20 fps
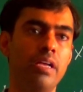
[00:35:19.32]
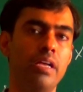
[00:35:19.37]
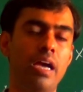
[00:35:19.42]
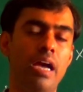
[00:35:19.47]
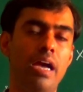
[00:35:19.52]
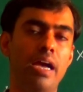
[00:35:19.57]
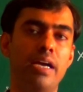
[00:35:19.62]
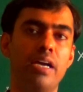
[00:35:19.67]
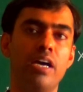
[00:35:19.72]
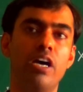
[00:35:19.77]

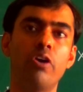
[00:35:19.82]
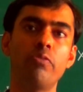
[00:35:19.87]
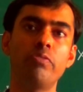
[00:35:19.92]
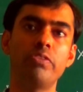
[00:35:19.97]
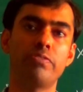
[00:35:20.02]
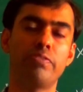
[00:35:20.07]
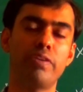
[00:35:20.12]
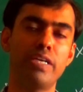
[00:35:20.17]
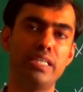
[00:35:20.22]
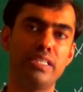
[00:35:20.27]
and how
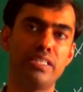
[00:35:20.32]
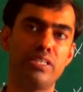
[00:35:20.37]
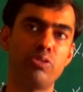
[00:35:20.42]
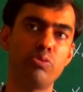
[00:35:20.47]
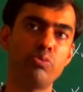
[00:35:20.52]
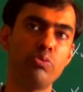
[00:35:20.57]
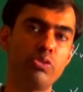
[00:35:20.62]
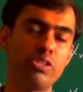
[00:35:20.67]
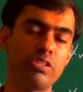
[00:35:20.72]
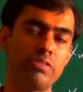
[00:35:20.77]
we find the
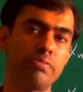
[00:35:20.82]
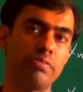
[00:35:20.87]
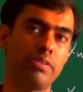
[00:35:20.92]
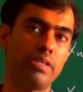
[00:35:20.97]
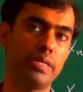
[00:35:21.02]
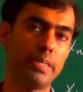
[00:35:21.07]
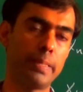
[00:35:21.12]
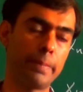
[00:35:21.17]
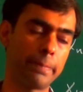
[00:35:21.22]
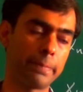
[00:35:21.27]
root of
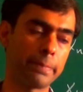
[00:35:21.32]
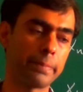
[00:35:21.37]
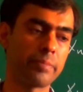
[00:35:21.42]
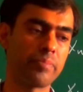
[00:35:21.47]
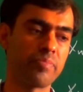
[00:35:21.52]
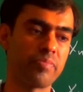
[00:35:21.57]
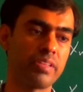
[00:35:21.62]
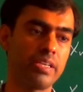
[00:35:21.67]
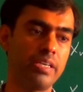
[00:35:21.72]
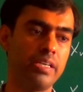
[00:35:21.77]

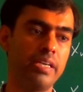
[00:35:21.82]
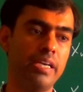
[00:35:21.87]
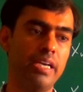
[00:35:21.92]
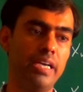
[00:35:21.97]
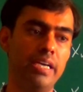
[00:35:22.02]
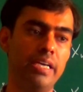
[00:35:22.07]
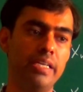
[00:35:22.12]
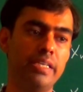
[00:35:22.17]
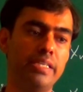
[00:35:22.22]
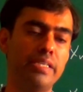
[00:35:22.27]

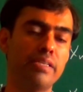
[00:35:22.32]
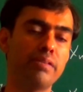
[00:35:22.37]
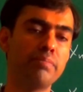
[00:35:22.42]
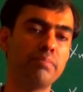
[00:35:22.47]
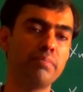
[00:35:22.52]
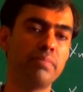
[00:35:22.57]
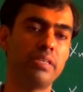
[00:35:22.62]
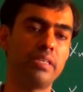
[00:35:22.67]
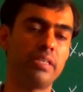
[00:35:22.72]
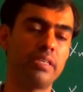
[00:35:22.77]
any
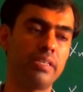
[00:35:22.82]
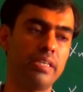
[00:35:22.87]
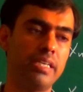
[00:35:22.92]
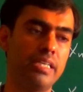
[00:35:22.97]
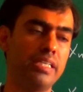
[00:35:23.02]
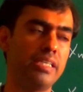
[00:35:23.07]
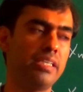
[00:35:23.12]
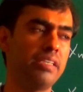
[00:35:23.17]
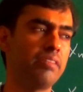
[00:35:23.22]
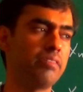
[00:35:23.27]
number,
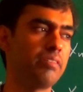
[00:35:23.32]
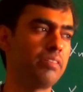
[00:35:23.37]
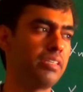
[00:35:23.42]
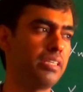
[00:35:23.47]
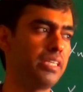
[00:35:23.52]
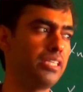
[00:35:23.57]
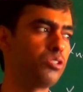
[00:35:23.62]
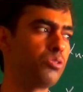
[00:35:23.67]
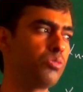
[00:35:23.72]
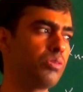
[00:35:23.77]
any
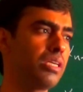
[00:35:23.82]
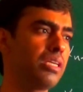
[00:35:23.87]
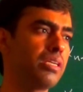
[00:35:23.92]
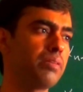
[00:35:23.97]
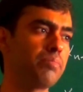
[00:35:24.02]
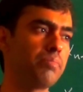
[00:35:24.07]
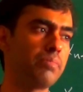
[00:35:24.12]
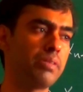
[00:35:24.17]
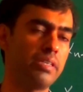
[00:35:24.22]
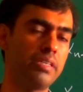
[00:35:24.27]
natural
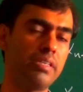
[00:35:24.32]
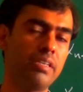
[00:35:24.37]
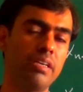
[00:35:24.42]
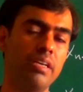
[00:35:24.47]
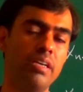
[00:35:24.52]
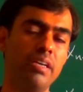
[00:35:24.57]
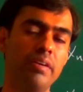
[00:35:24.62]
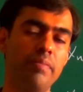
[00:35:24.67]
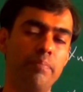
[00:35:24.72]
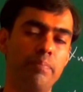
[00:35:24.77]
number
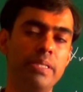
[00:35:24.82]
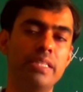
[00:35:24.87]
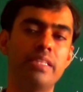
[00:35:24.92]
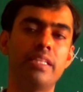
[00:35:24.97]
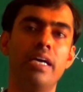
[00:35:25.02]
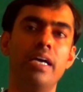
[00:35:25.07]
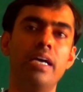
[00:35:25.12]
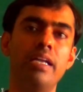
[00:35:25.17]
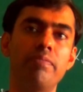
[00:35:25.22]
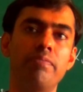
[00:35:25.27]
with the
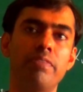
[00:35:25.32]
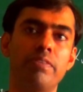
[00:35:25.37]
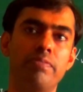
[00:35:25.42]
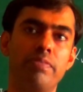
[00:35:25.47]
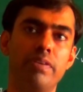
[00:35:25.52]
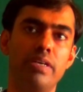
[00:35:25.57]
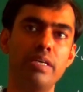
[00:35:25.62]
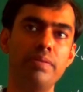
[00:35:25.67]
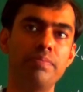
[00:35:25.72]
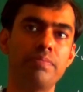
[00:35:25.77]
help of
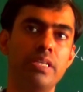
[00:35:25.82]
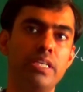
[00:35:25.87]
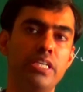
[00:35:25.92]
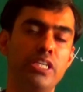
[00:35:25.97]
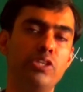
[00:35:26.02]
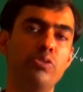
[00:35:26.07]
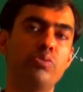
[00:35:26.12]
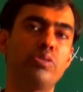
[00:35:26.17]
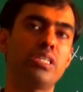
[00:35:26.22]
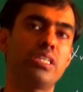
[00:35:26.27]
a
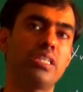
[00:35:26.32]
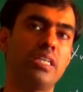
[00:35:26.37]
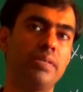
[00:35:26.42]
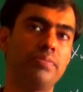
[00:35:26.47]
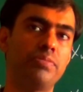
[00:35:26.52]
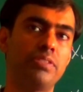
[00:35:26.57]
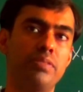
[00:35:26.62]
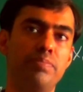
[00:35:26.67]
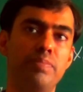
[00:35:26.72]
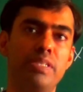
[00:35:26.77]

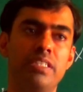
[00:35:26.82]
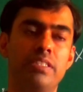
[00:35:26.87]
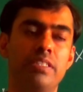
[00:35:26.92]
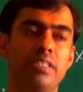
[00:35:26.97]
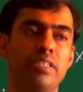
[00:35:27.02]
Newton-Raphson method.